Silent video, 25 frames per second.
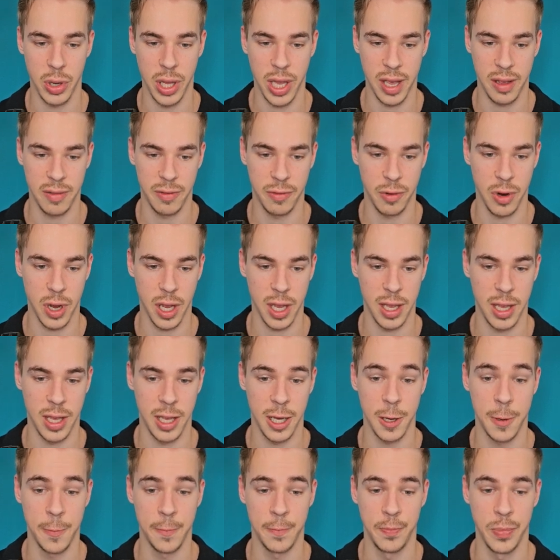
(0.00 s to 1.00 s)
that we have right
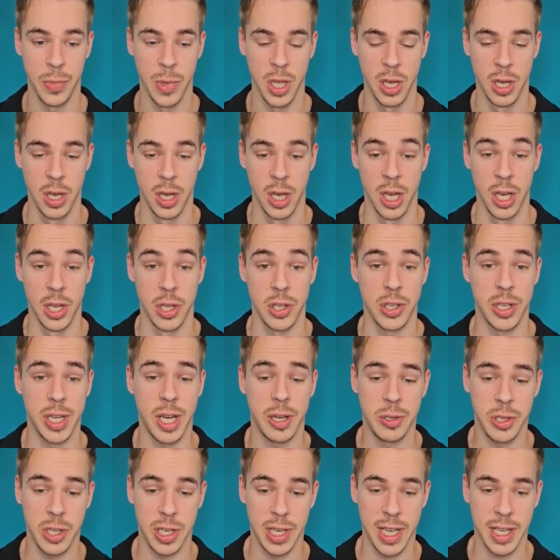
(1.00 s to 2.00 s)
here.
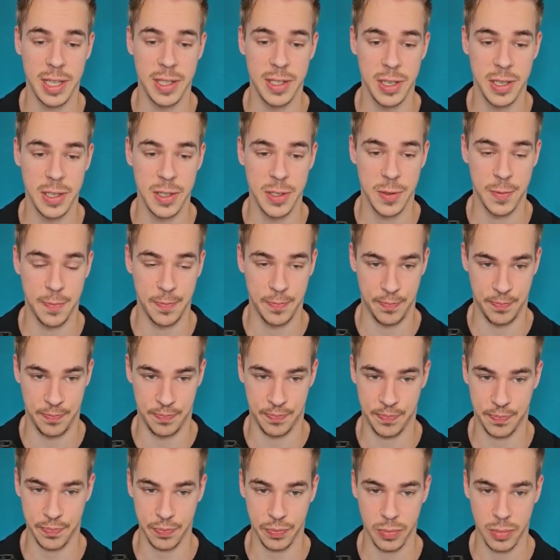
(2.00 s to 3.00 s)
So now it's connected.
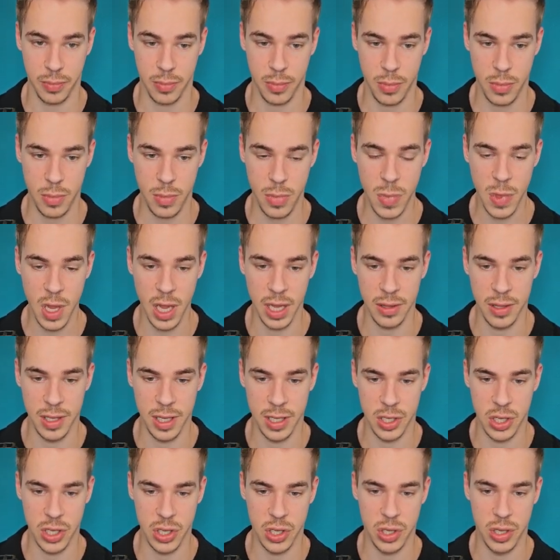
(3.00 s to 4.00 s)

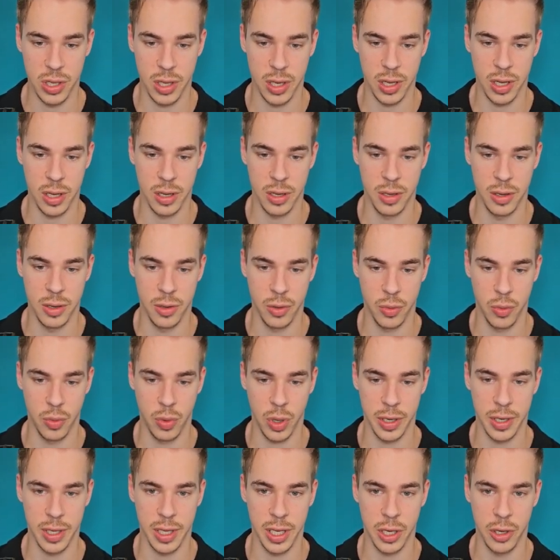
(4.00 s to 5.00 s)
This is the
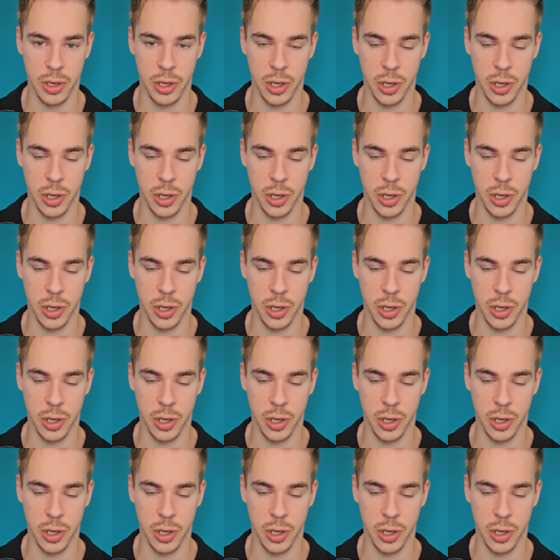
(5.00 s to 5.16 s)
one that